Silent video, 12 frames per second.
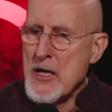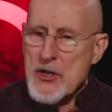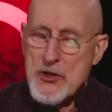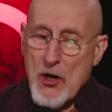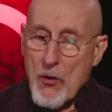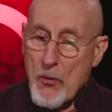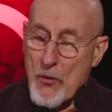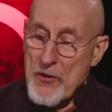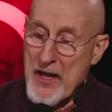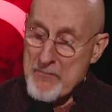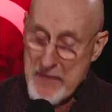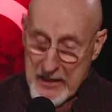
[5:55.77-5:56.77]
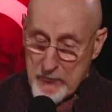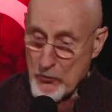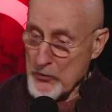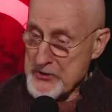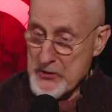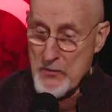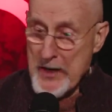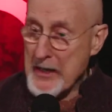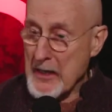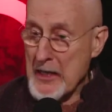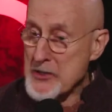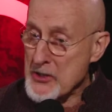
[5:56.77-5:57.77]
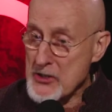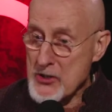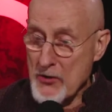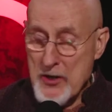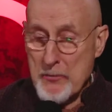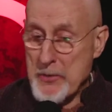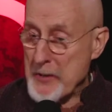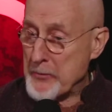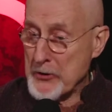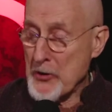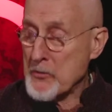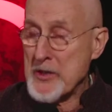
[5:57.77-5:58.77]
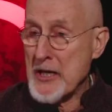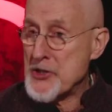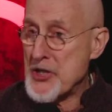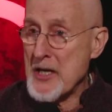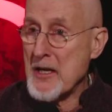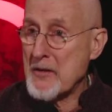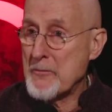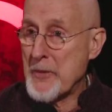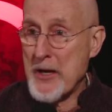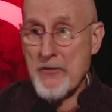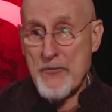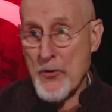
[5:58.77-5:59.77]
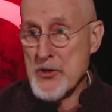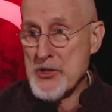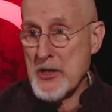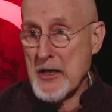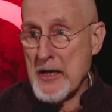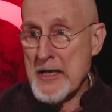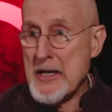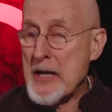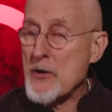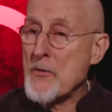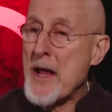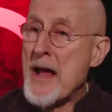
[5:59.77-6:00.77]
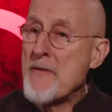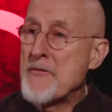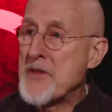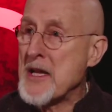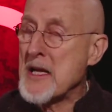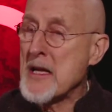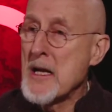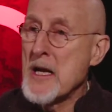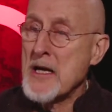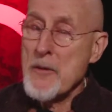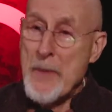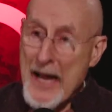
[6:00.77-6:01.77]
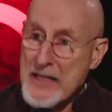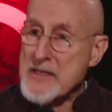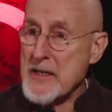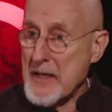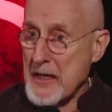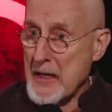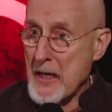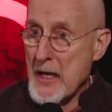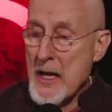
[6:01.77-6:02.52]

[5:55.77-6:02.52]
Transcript: So they make rules and regulations so that people don't get cheated. But unfortunately, they don't have the capacity,